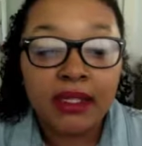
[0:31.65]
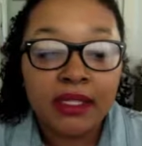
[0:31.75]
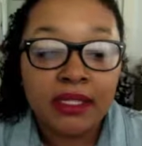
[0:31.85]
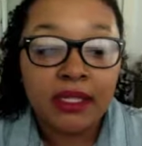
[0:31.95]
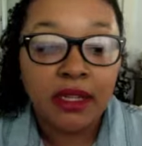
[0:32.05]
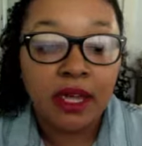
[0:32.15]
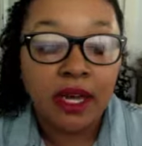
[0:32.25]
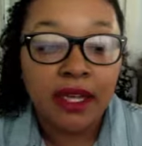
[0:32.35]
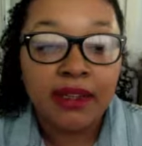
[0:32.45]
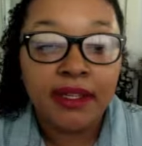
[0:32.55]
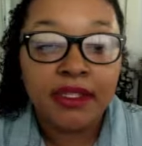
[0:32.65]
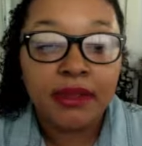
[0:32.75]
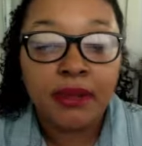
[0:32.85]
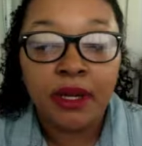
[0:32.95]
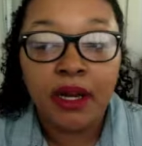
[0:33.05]
This is a line
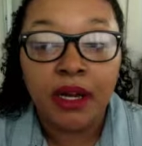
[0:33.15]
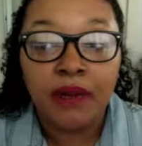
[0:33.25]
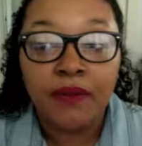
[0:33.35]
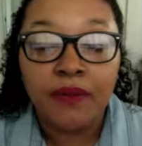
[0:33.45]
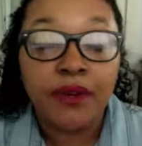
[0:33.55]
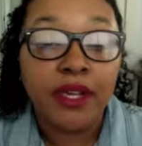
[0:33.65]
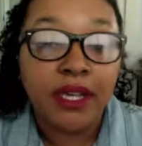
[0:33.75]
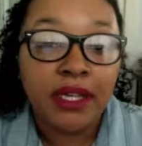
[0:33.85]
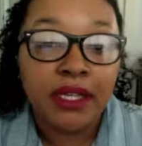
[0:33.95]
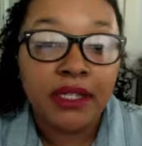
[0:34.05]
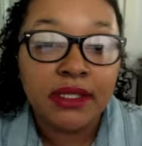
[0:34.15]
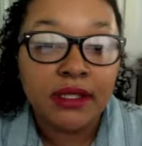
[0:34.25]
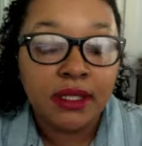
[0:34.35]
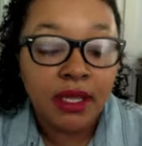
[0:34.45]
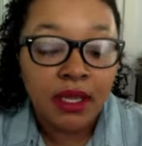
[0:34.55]
that's um, for kids,